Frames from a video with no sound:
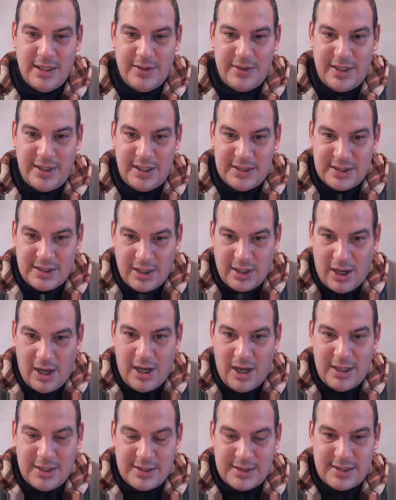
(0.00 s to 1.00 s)
these
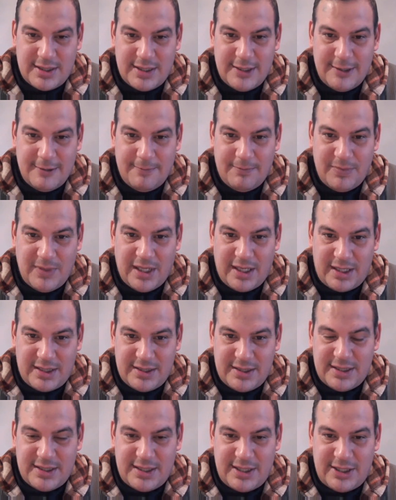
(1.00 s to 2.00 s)
laws that
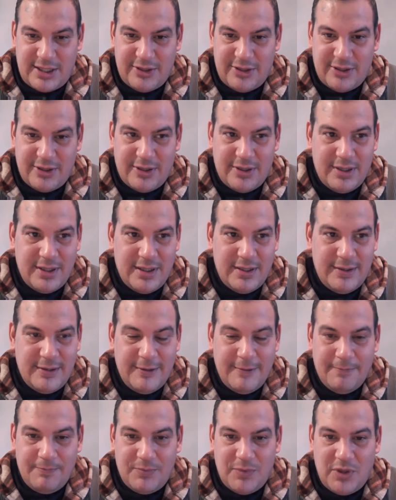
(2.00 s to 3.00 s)
exist here,
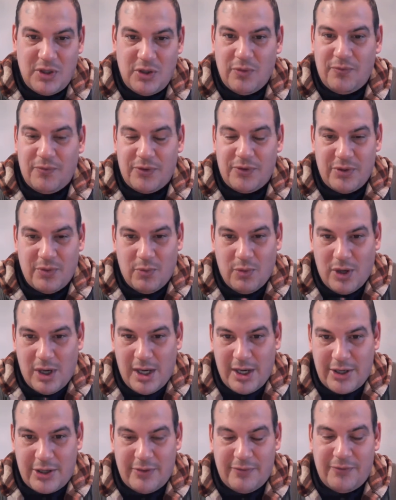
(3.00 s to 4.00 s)
for the
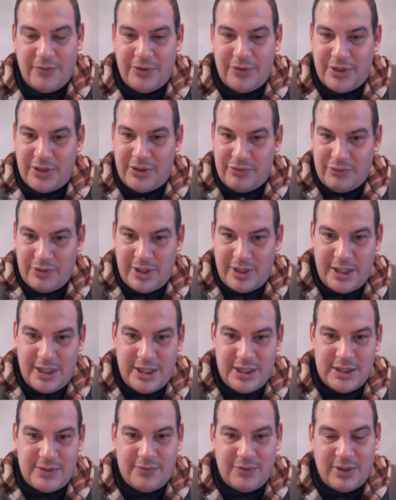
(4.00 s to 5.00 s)
water, for the
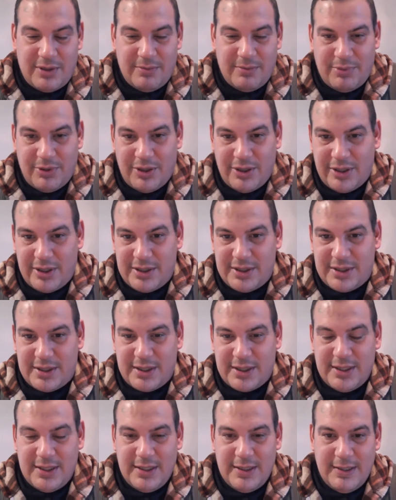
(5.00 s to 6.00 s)
trees, for the birds,
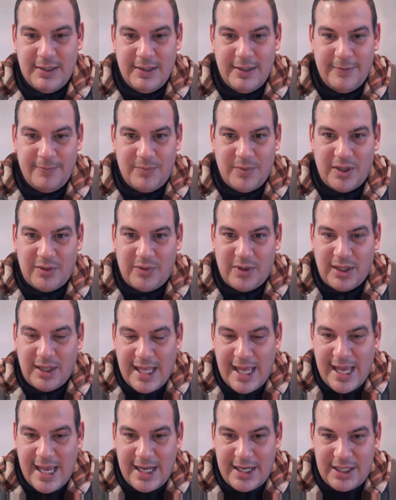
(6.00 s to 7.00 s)
that the
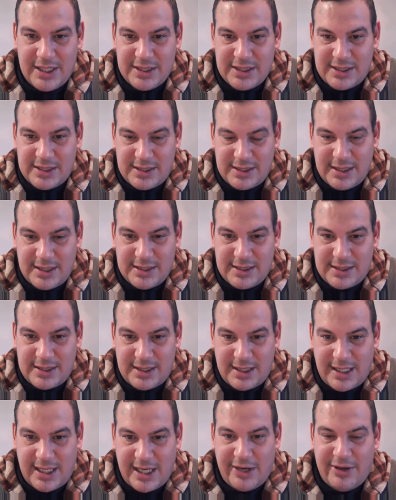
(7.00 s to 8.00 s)
land is
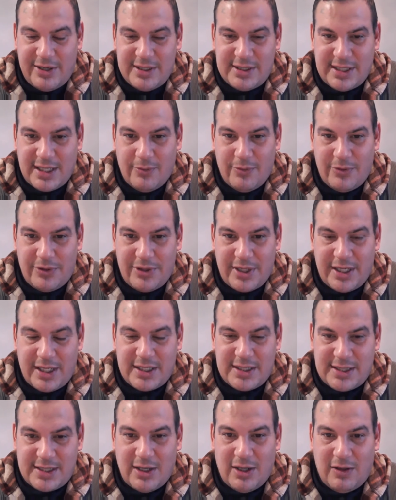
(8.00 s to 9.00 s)
carries that within
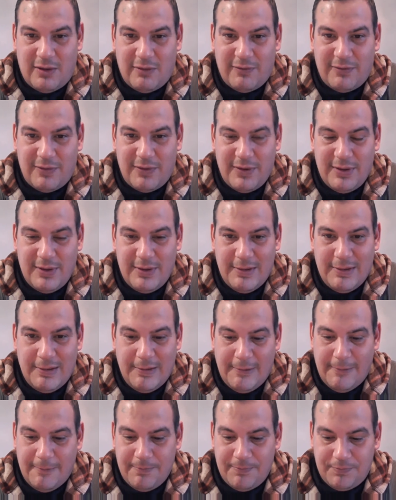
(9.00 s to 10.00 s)
itself.
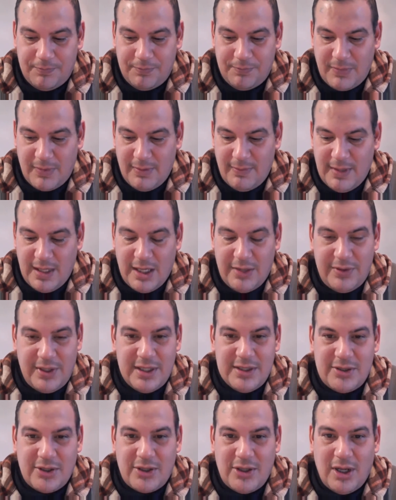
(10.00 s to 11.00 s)
And
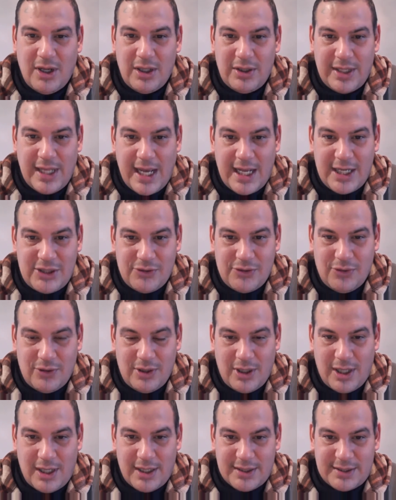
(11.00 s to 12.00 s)
these are called natural
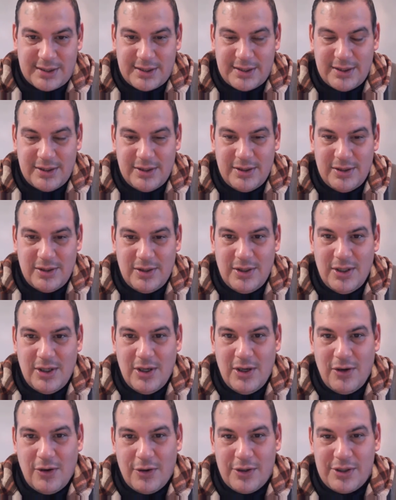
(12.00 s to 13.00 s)
laws,
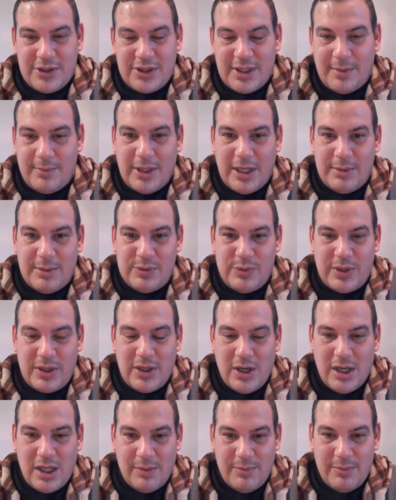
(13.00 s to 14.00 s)
or sometimes we
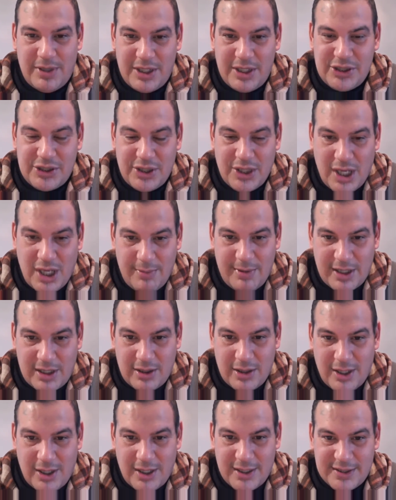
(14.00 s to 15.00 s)
call them Anishinaabe
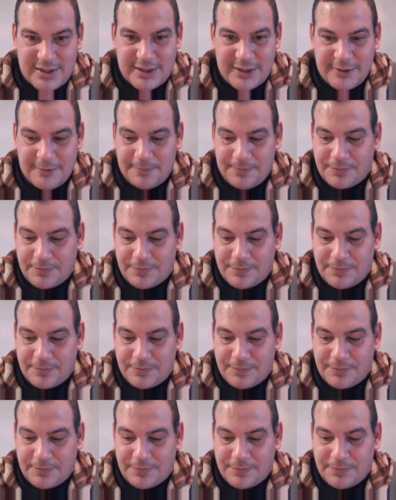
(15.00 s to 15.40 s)
laws.